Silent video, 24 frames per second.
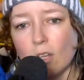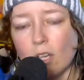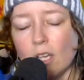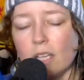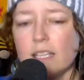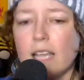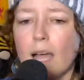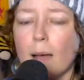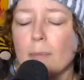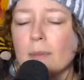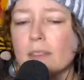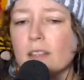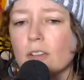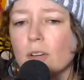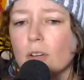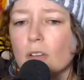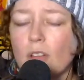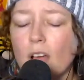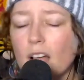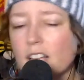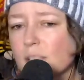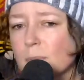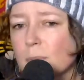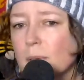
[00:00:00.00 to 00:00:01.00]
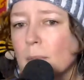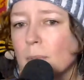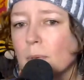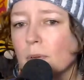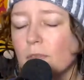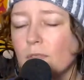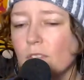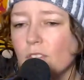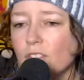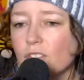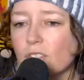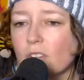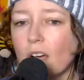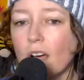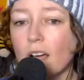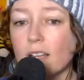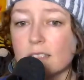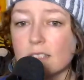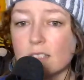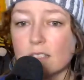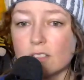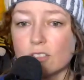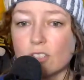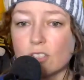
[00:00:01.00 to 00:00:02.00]
yeah, but there are lots of people who've used
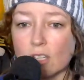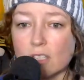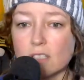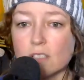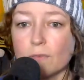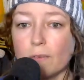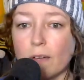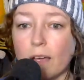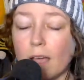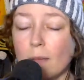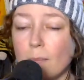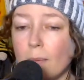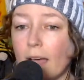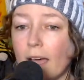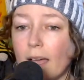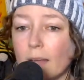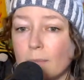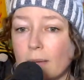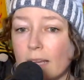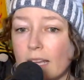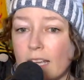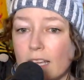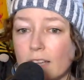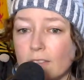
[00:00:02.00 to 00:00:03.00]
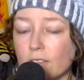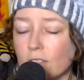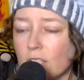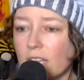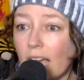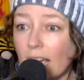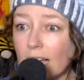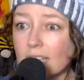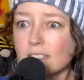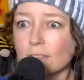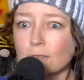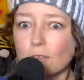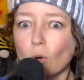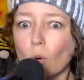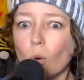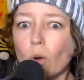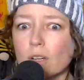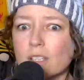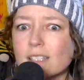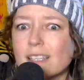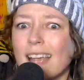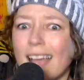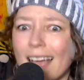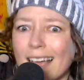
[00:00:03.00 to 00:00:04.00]
God to justify bad behavior. Yes, of
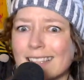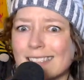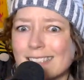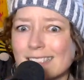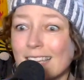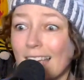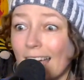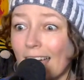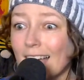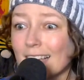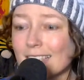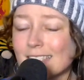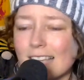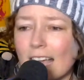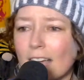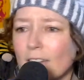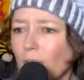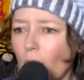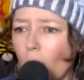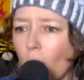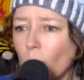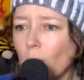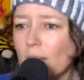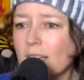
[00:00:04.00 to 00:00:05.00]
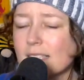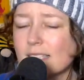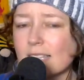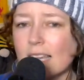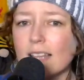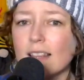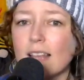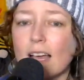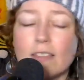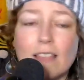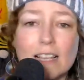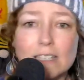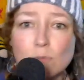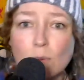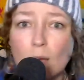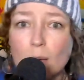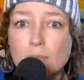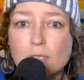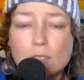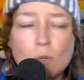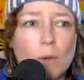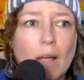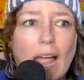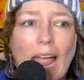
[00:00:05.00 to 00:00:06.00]
course. Yes, yes. I've always say that. That's why I'm
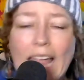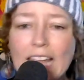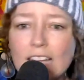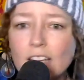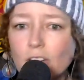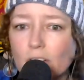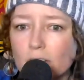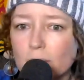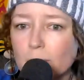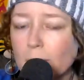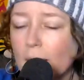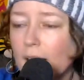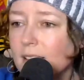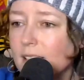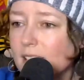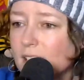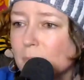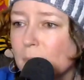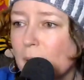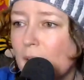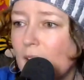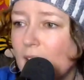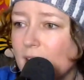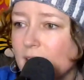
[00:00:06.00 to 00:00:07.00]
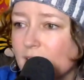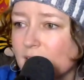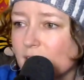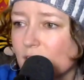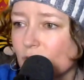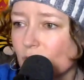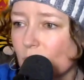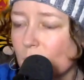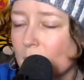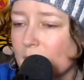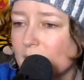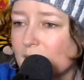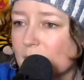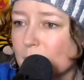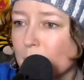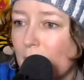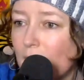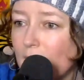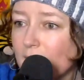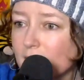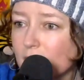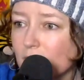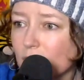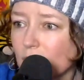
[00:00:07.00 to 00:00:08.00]
so angered by this story about this
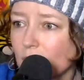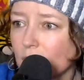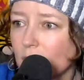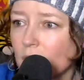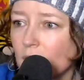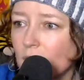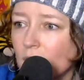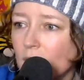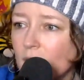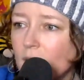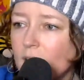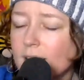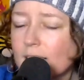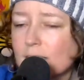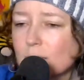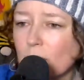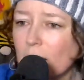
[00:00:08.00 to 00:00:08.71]
pastor. That's